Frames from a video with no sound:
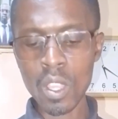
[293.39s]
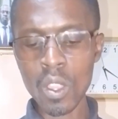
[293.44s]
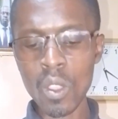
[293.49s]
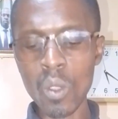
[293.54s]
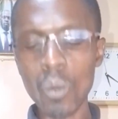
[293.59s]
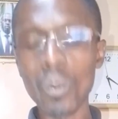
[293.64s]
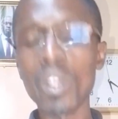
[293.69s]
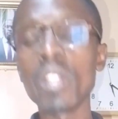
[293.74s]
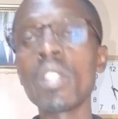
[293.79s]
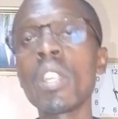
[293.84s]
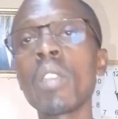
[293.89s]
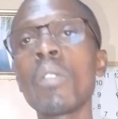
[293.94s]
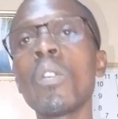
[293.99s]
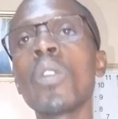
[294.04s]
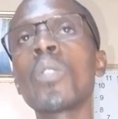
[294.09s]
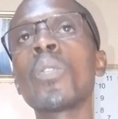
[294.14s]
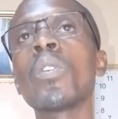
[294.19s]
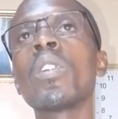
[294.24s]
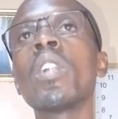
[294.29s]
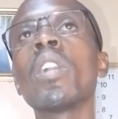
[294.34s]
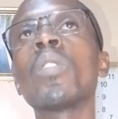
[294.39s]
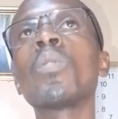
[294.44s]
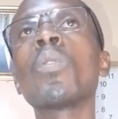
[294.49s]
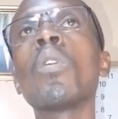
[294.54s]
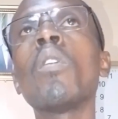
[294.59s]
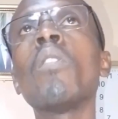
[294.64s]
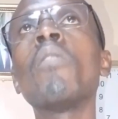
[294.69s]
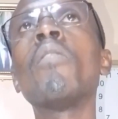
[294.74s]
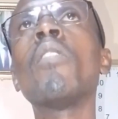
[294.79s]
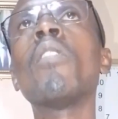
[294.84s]
When they go to grade
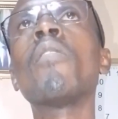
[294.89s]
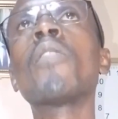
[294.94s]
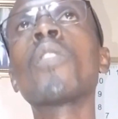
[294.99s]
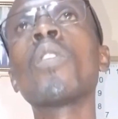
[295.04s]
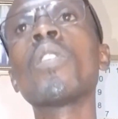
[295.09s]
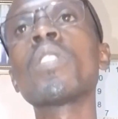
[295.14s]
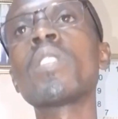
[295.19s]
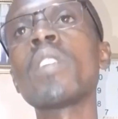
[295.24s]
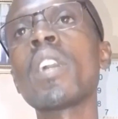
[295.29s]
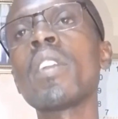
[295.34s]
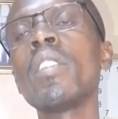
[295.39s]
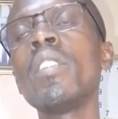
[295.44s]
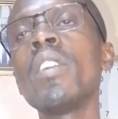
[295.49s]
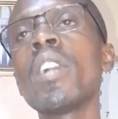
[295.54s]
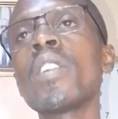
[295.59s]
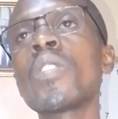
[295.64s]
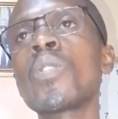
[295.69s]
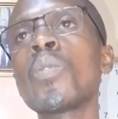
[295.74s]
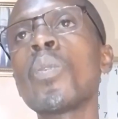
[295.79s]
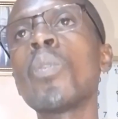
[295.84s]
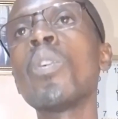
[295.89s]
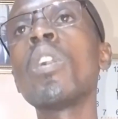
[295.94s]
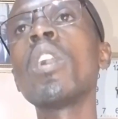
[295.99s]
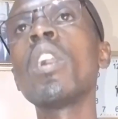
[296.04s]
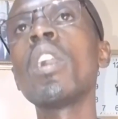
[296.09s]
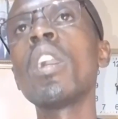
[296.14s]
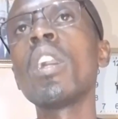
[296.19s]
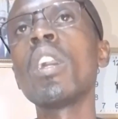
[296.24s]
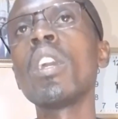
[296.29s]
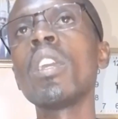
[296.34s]
12, of course, the idea is to
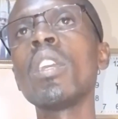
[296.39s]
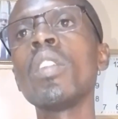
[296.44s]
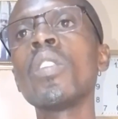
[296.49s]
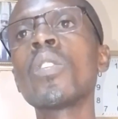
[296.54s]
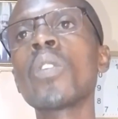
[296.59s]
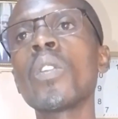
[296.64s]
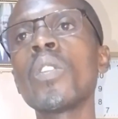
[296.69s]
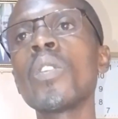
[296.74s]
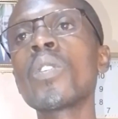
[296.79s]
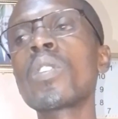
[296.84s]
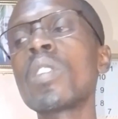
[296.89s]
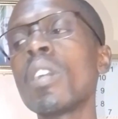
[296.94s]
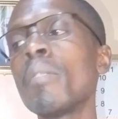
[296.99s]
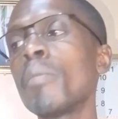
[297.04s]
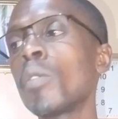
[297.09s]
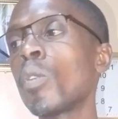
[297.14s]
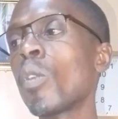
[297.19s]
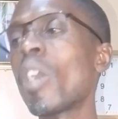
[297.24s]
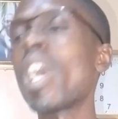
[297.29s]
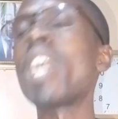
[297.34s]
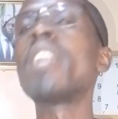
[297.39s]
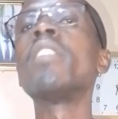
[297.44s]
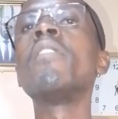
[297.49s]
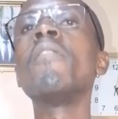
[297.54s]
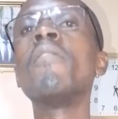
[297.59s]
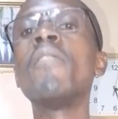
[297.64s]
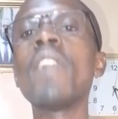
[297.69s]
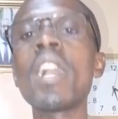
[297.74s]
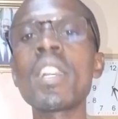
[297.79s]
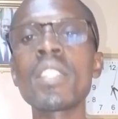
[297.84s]
introduce them to
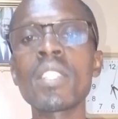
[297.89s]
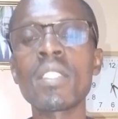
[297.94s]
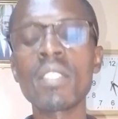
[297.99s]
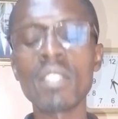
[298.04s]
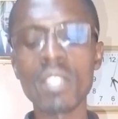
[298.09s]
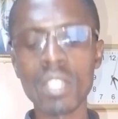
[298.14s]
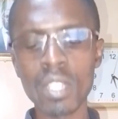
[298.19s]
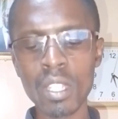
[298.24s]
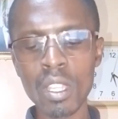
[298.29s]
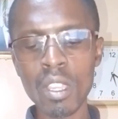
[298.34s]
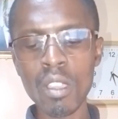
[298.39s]
advanced